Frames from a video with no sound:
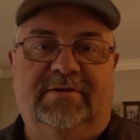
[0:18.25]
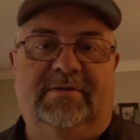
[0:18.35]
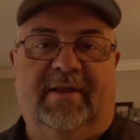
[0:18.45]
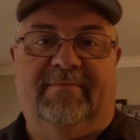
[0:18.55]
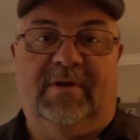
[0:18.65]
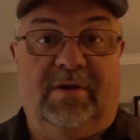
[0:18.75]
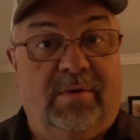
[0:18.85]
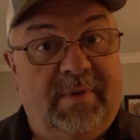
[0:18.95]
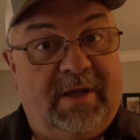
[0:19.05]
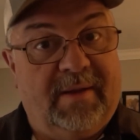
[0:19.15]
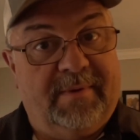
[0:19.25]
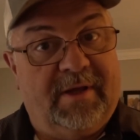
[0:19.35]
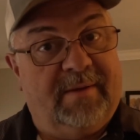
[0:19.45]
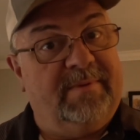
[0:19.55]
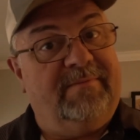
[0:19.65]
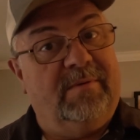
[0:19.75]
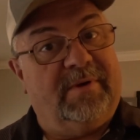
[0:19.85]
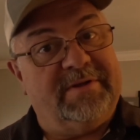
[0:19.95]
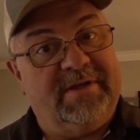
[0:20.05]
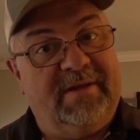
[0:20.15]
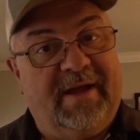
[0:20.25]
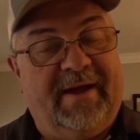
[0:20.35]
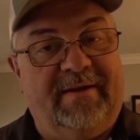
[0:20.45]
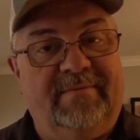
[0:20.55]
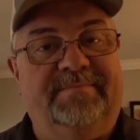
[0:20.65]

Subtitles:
That video will be coming up if you want to see that.